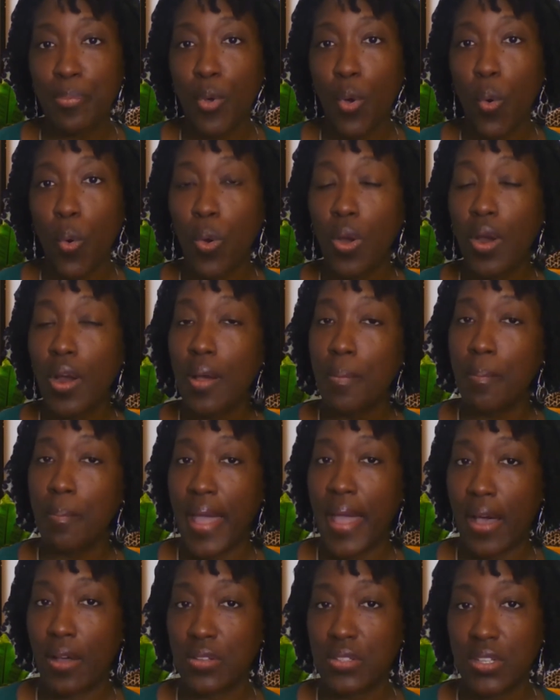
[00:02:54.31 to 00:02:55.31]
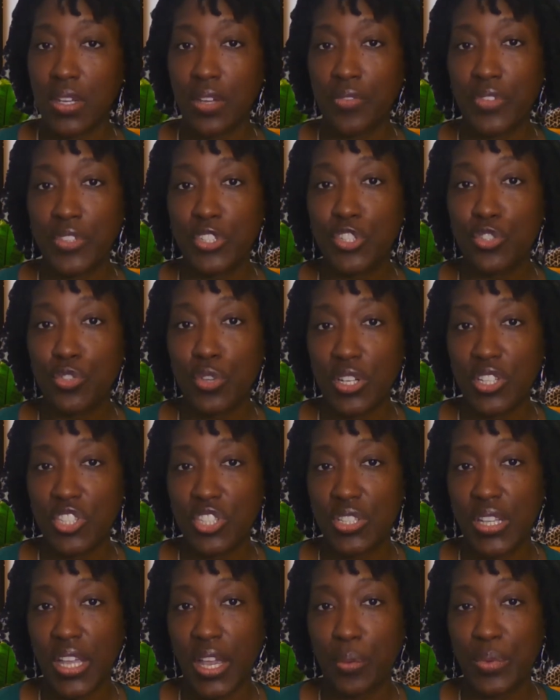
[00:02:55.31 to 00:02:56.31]
or amount of instruction
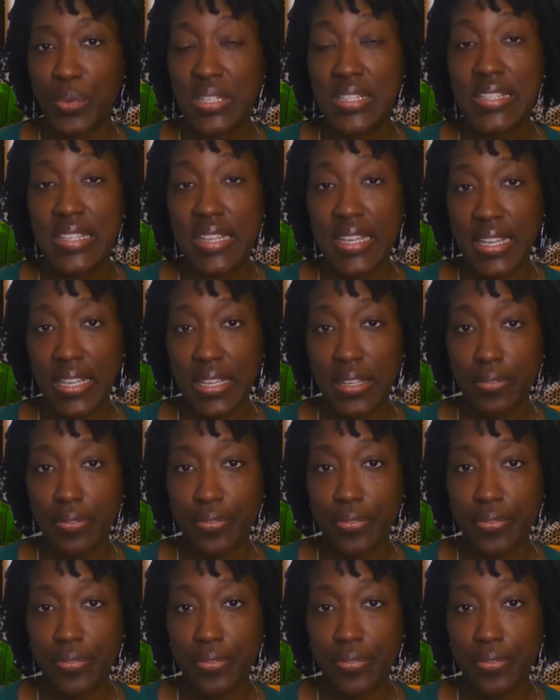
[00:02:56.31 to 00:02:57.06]
they receive.